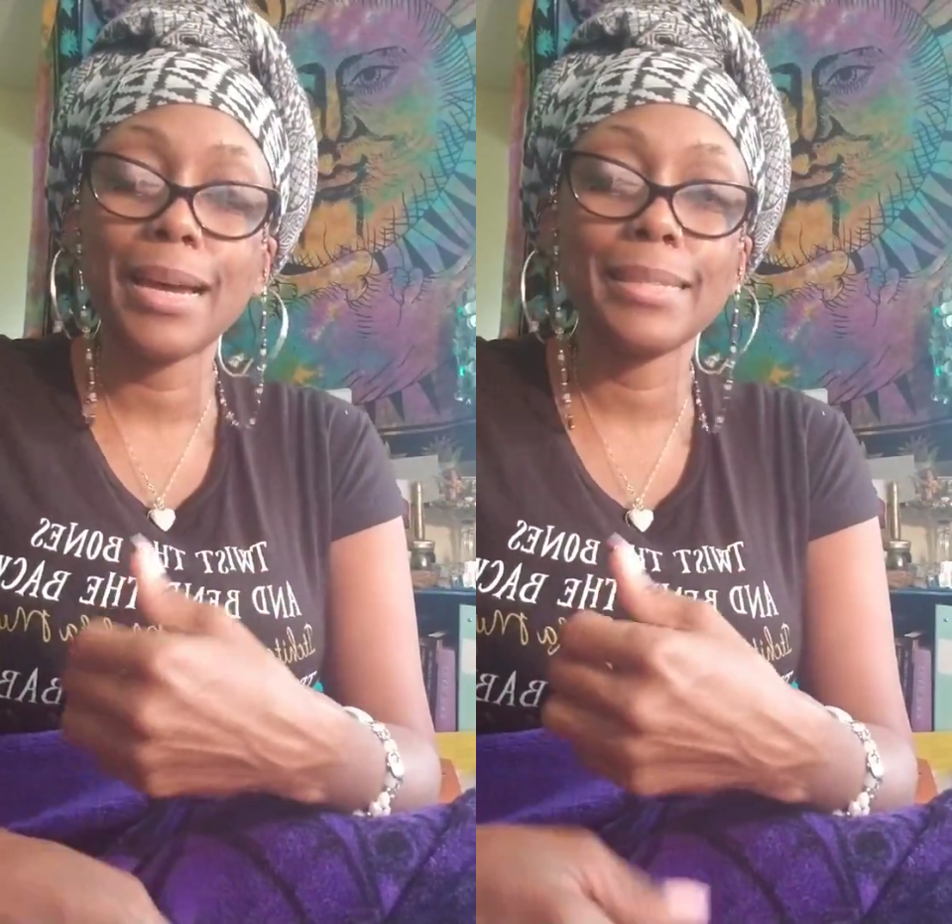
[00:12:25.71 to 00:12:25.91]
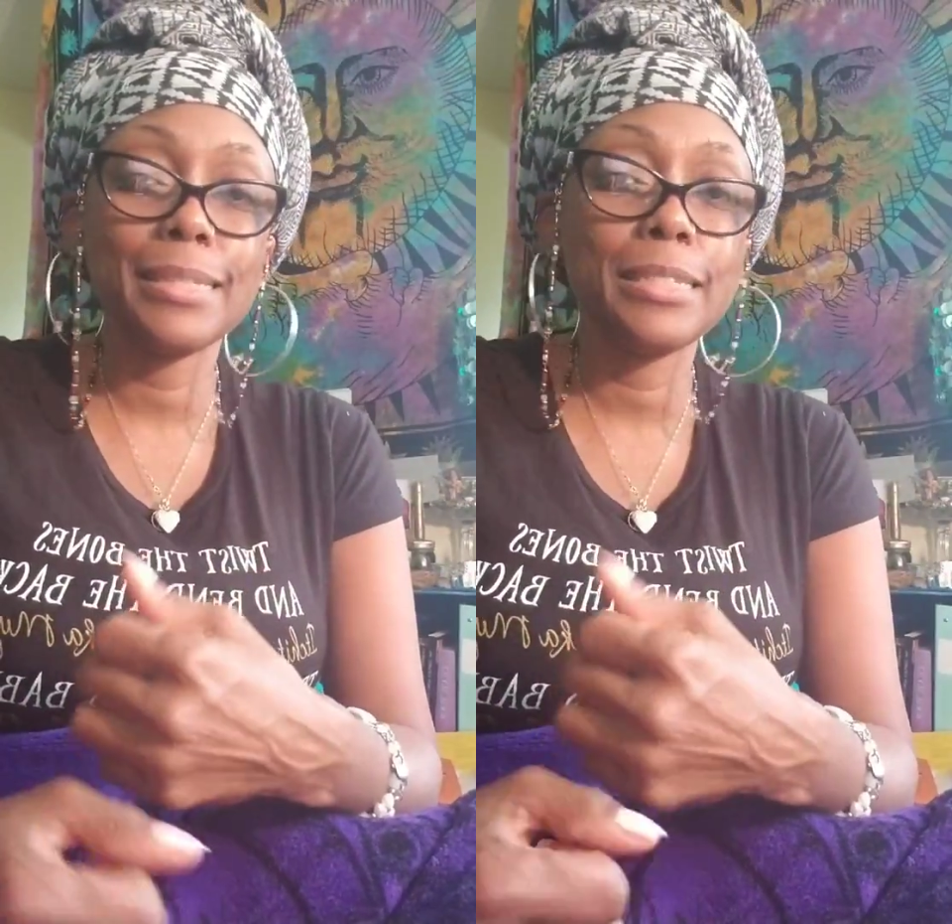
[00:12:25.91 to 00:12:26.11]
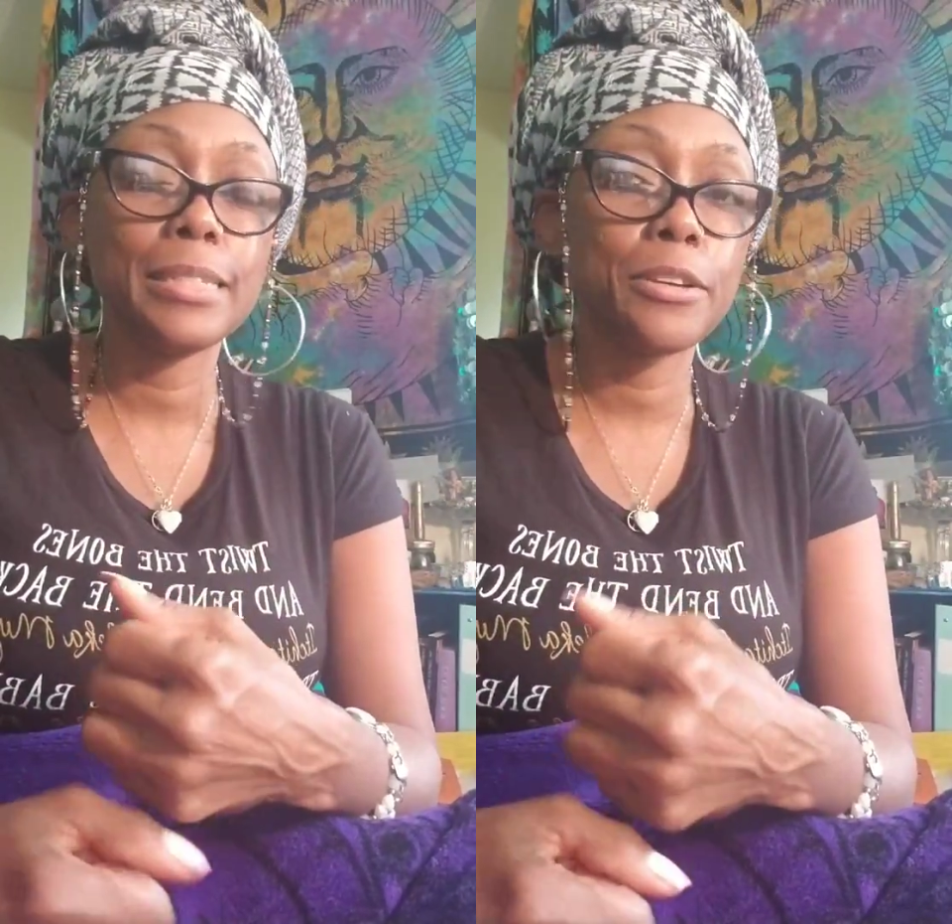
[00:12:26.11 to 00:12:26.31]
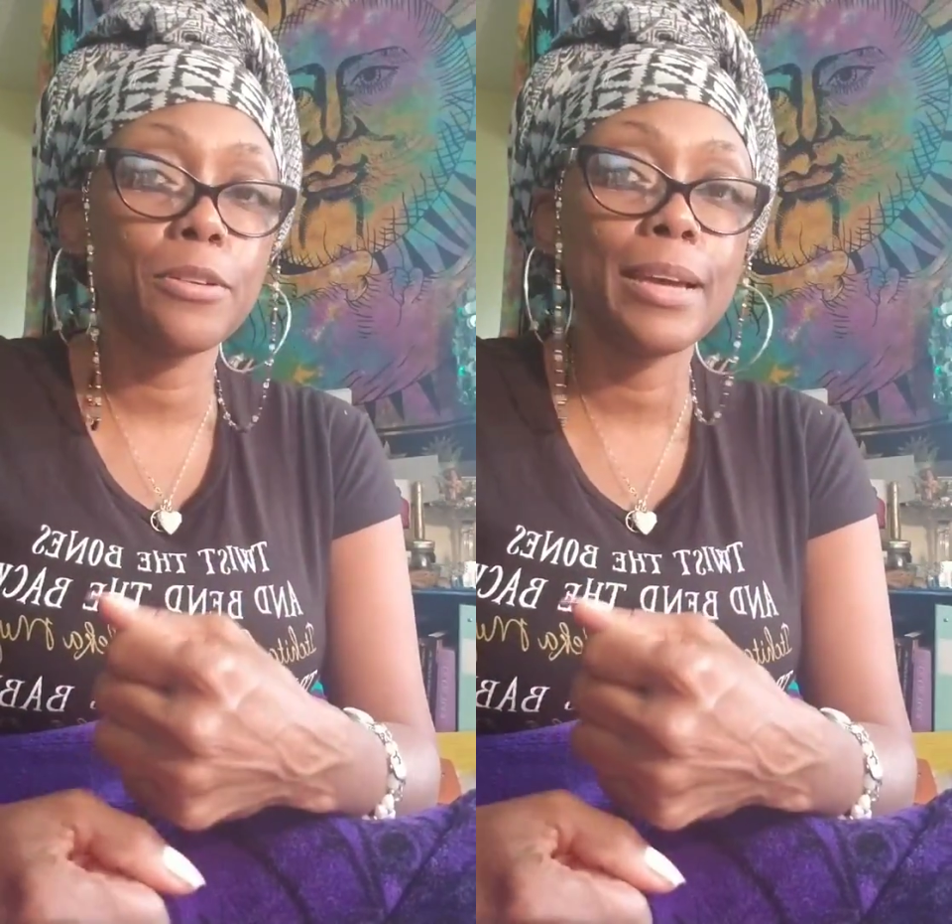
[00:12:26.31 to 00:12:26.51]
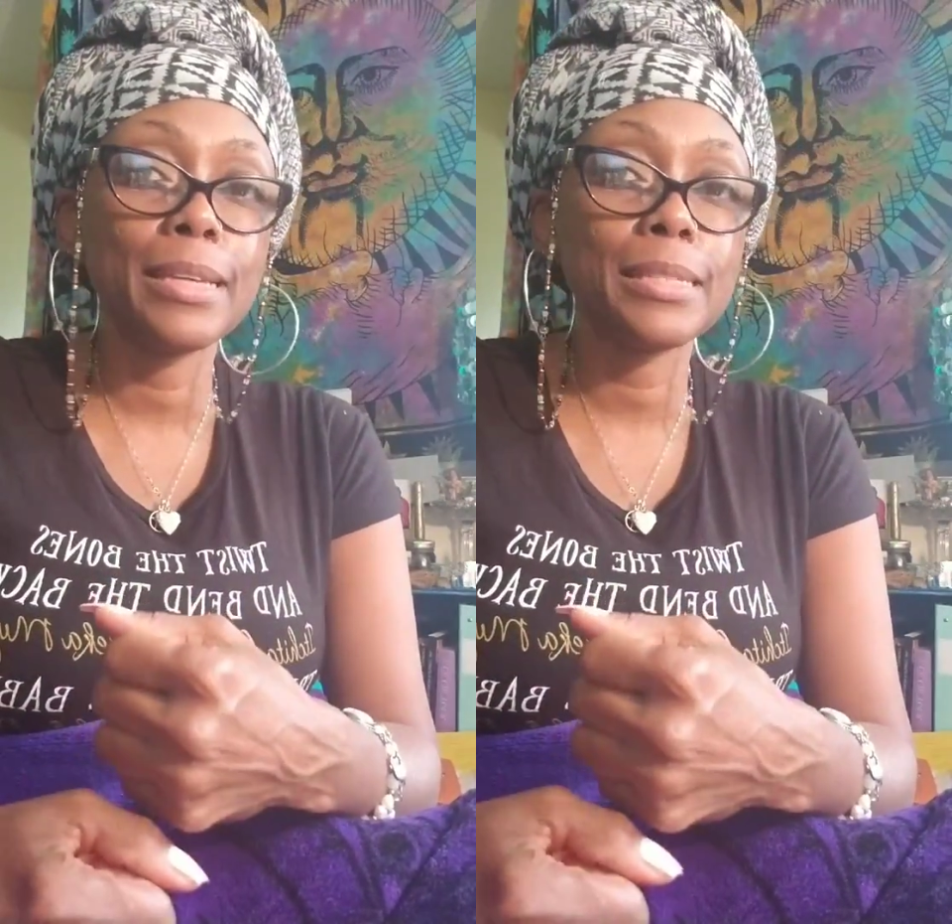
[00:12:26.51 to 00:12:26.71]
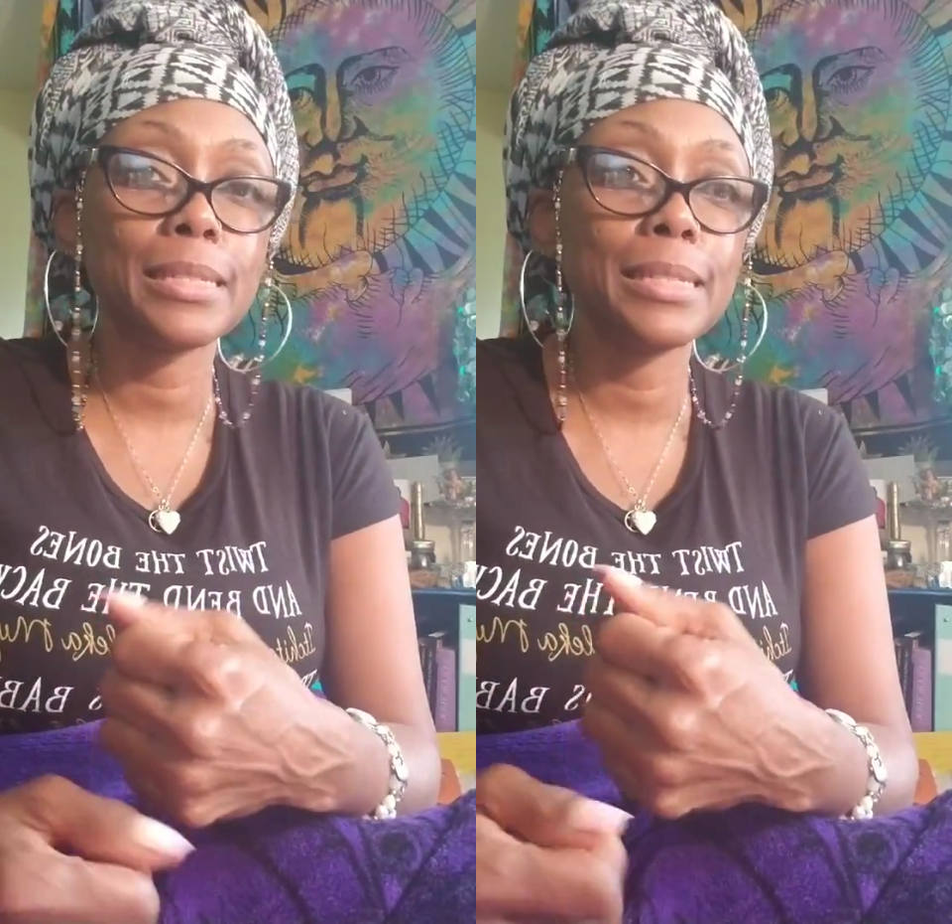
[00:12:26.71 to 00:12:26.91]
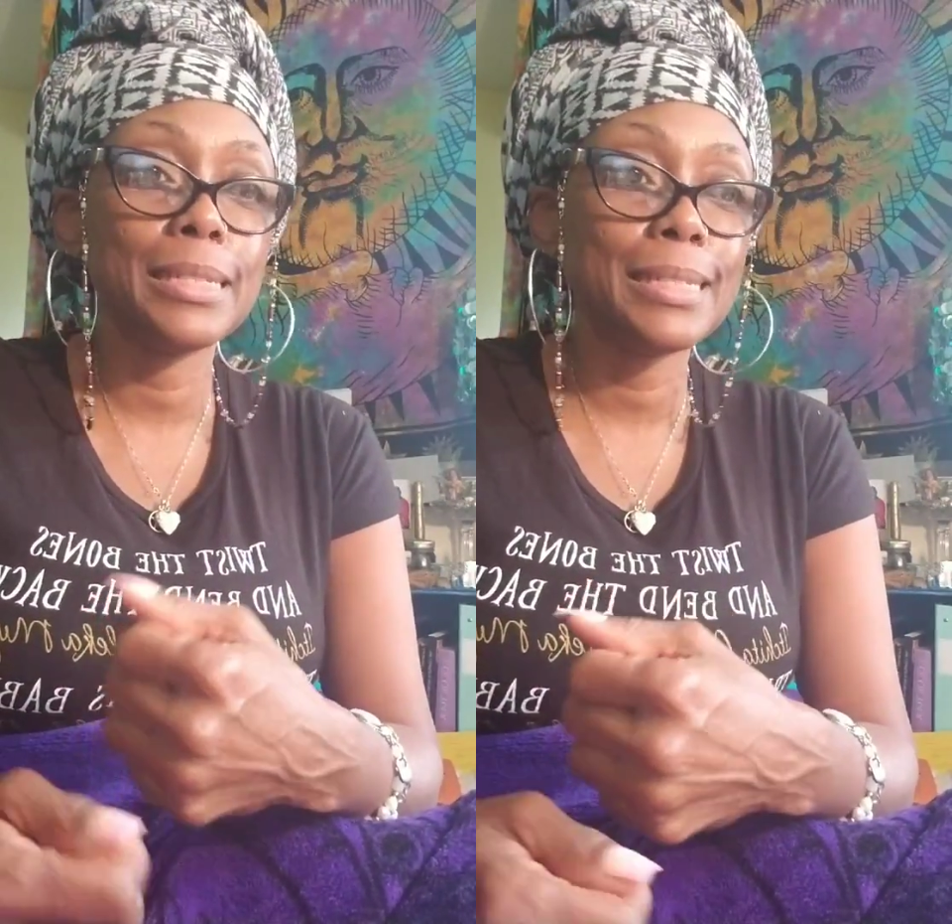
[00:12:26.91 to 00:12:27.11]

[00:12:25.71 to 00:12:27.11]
I see tarot as an